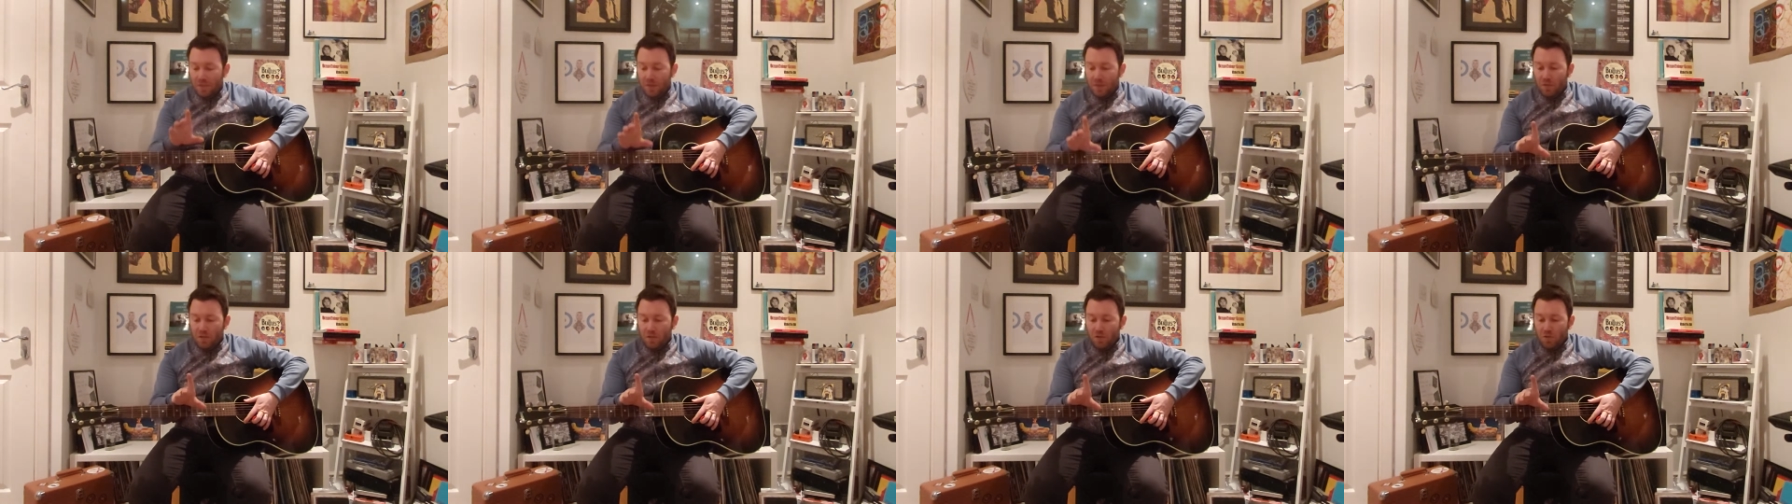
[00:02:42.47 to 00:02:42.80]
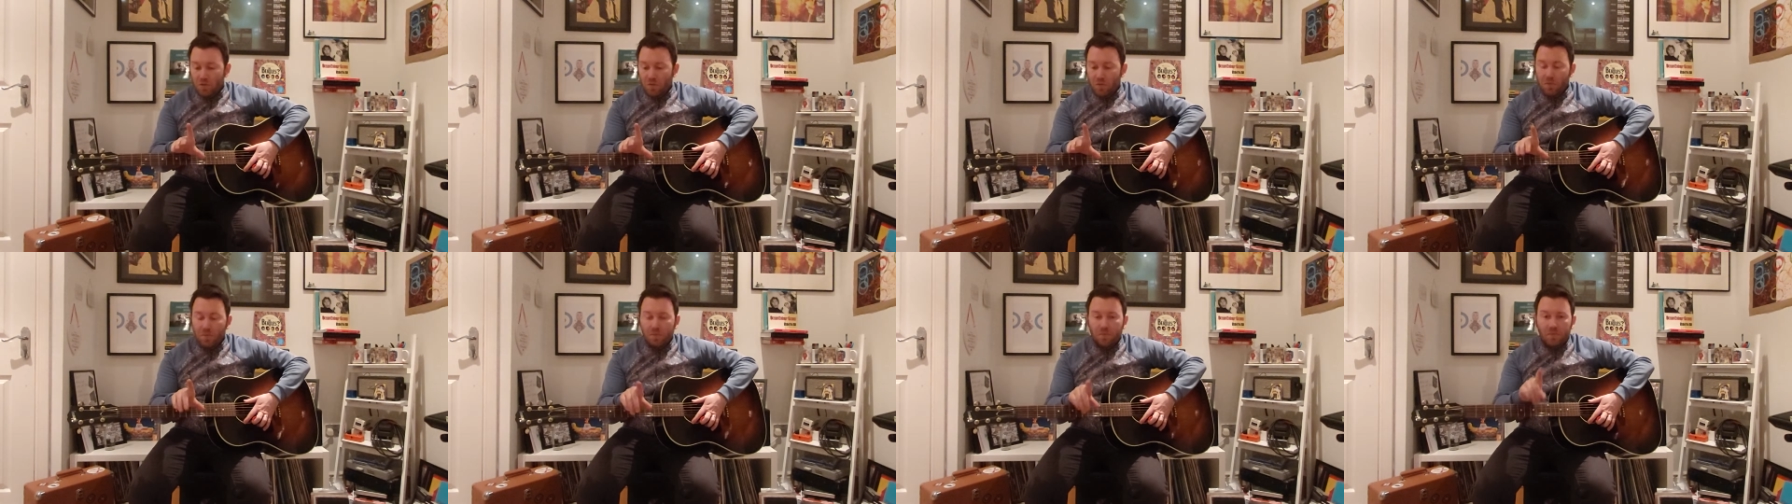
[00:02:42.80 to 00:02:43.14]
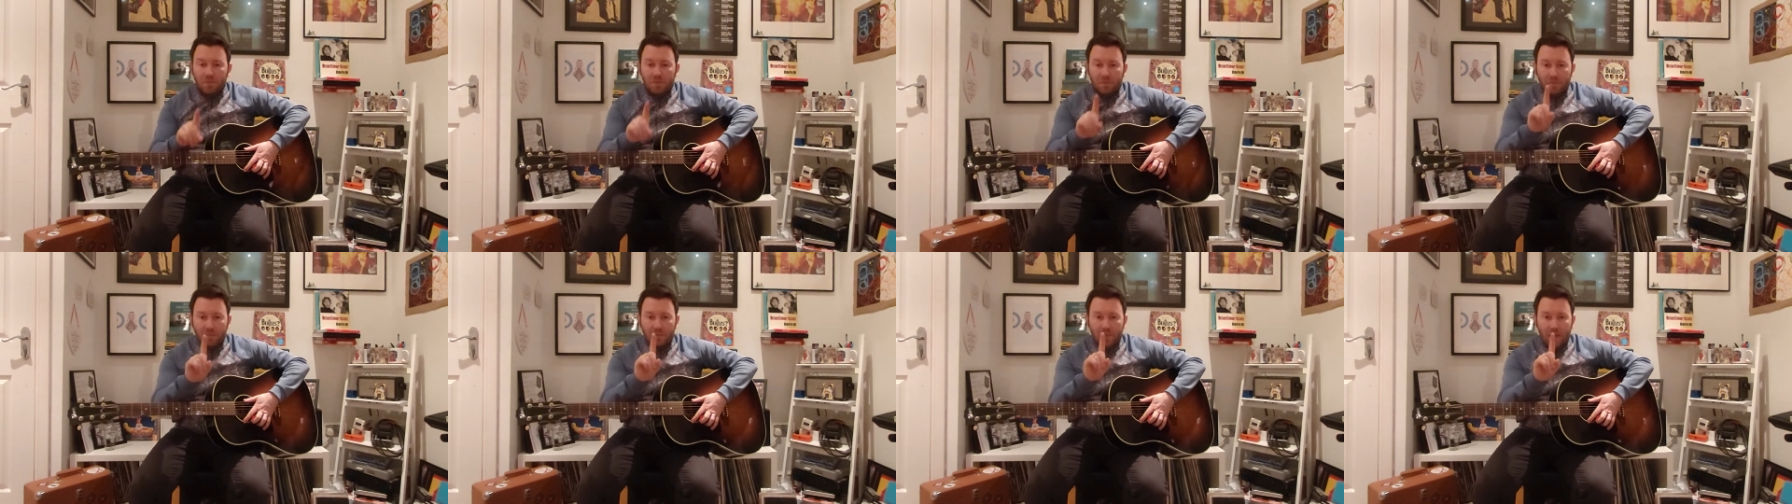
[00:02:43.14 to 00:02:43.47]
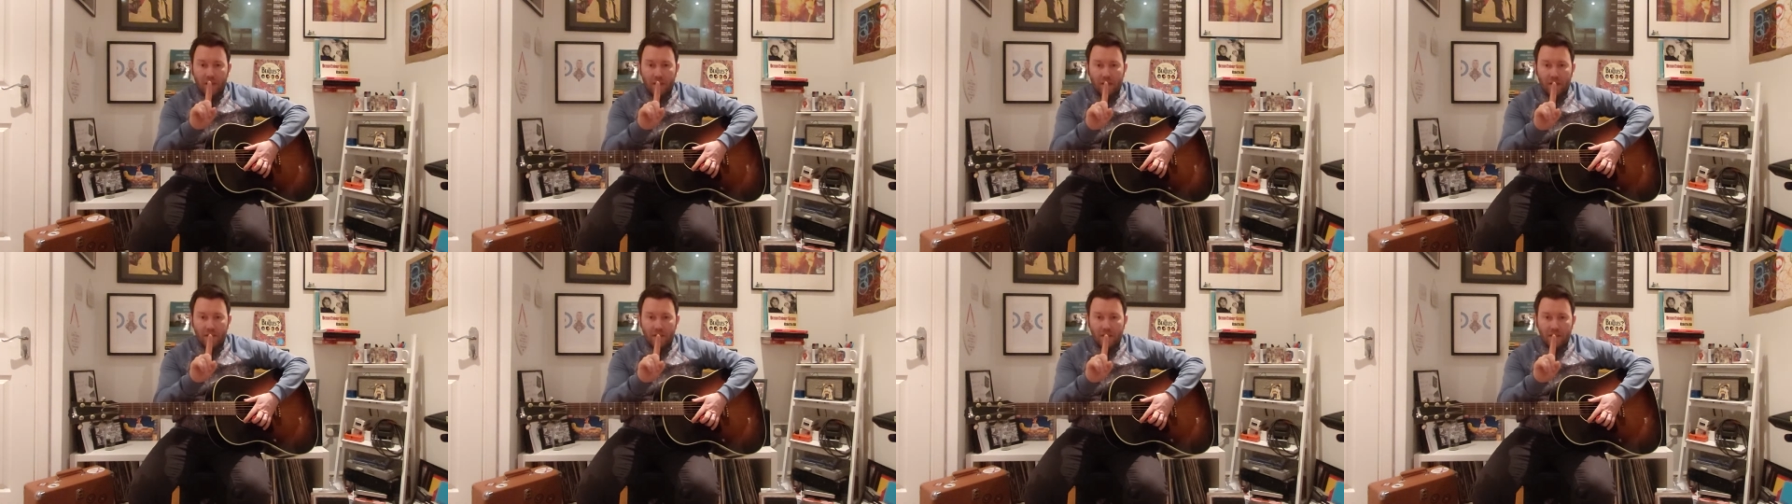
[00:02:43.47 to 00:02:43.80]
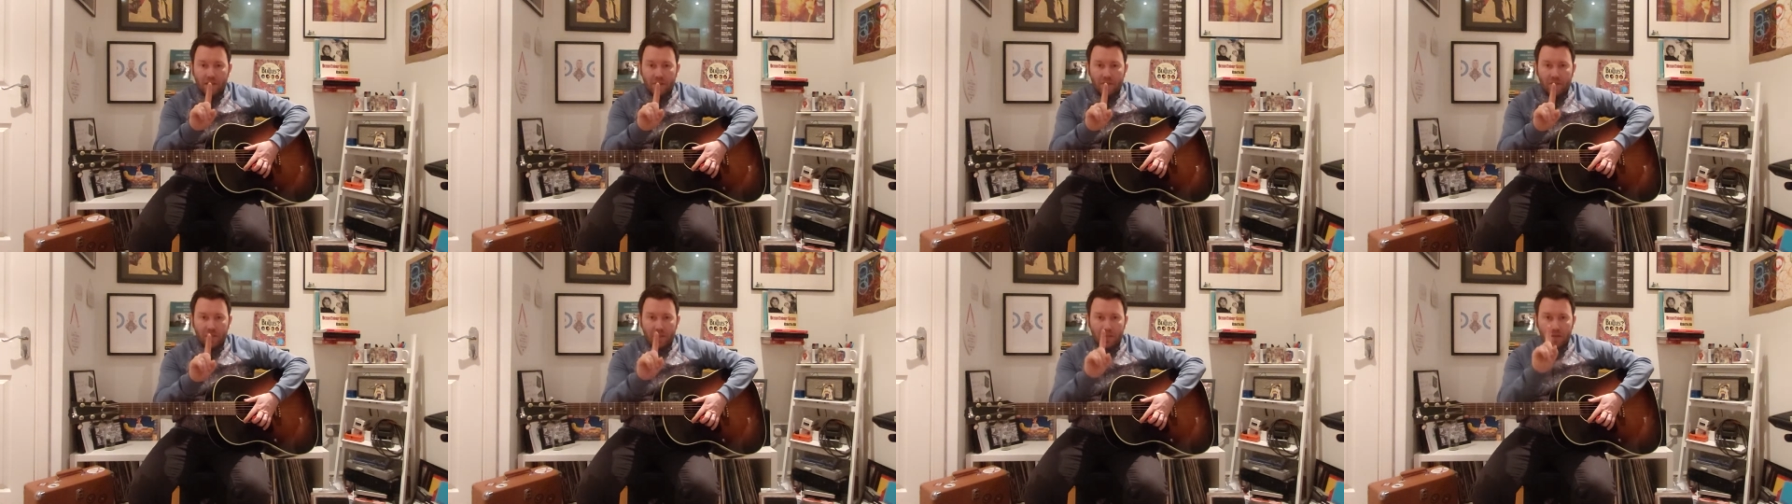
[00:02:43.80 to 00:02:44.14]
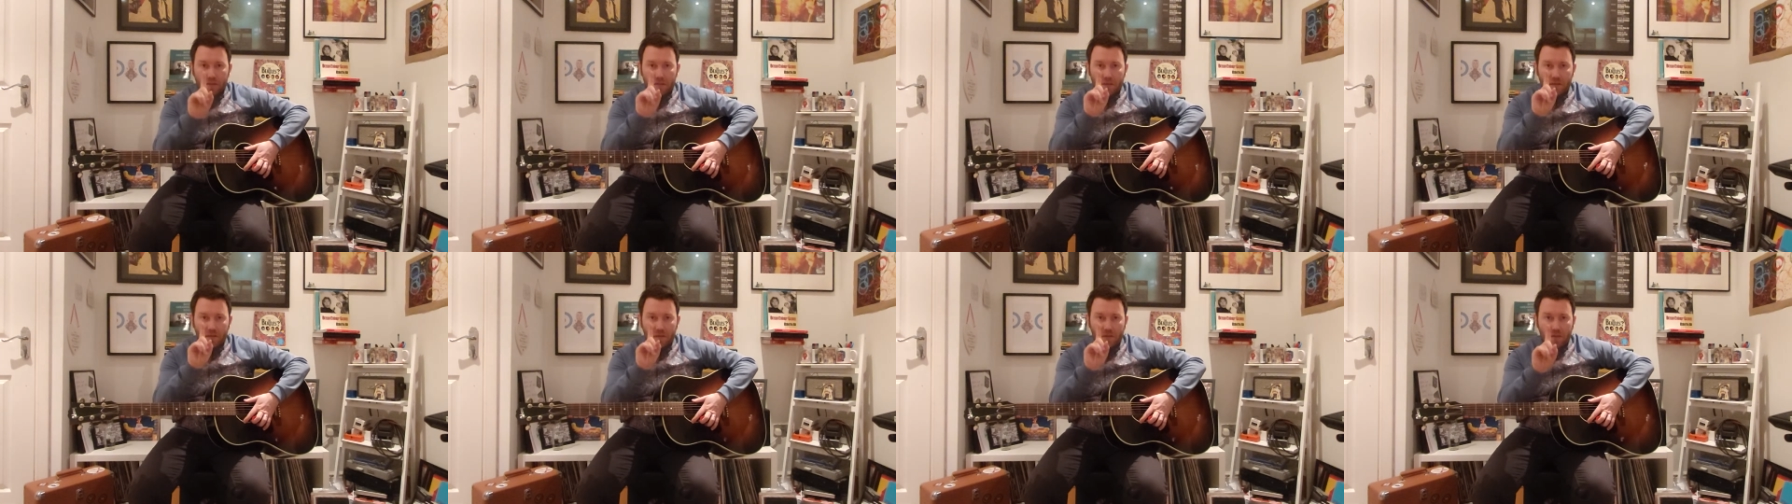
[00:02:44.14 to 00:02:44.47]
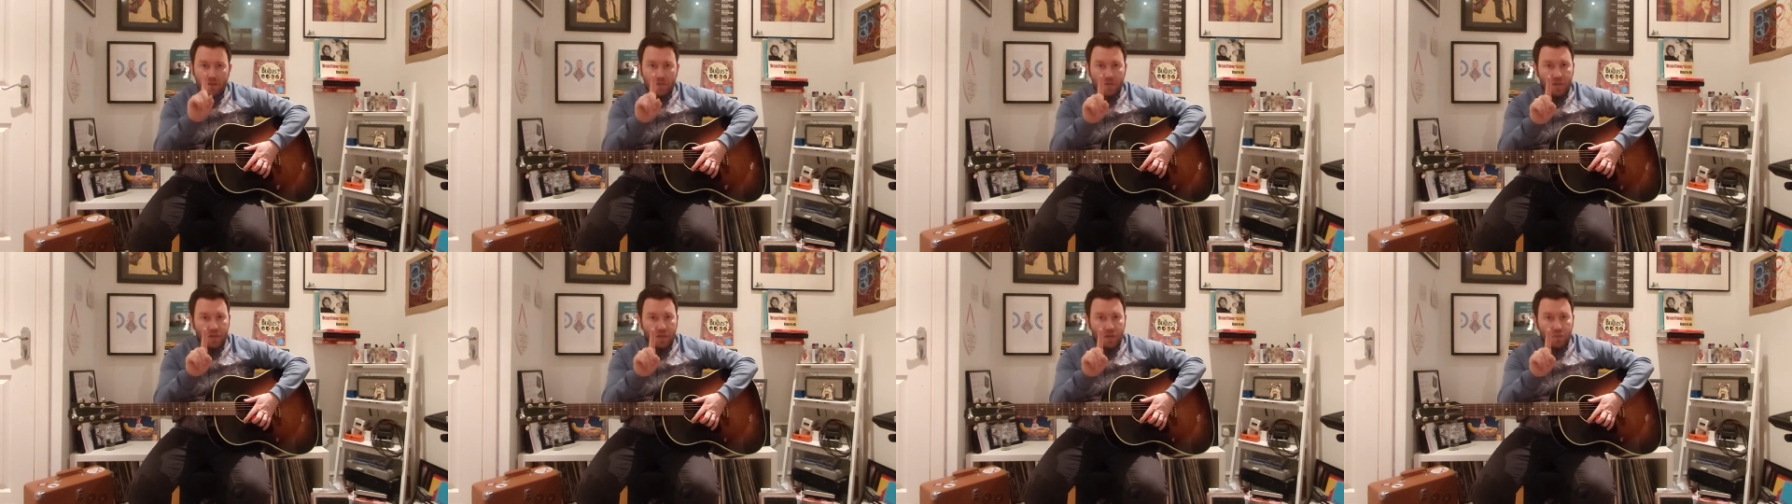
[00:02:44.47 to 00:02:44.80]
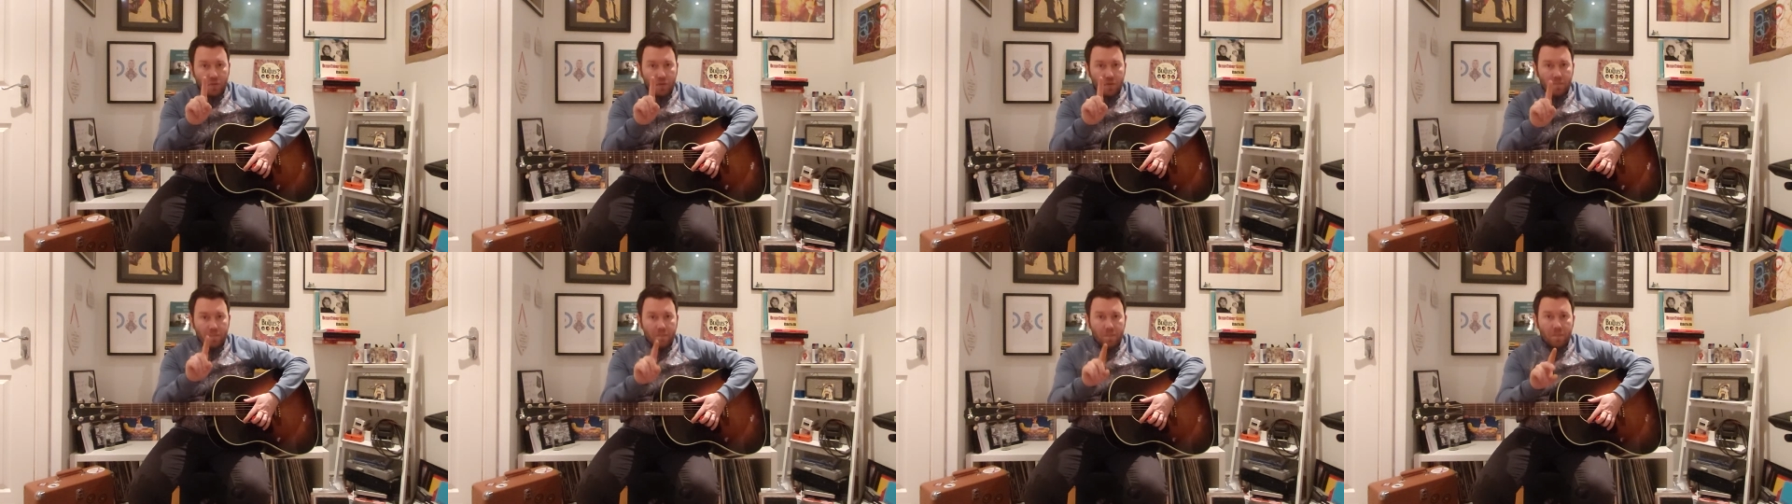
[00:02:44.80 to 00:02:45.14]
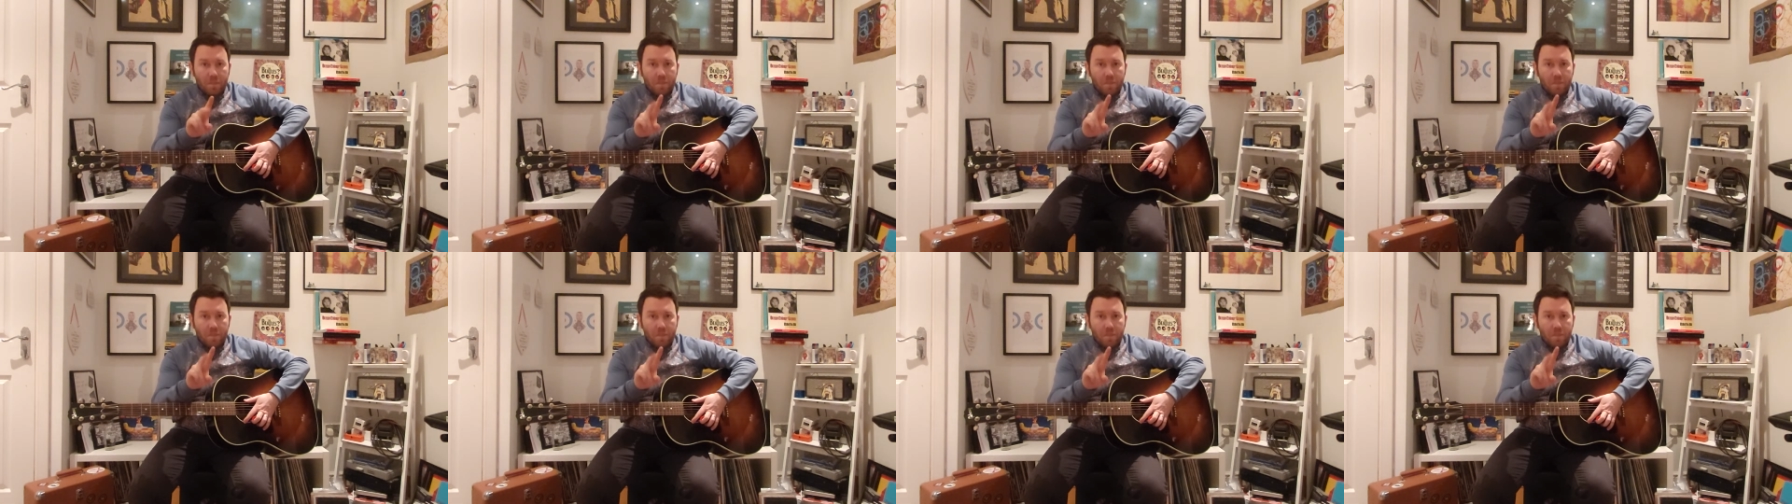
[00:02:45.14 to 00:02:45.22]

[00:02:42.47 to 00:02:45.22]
So, index finger is finger 1,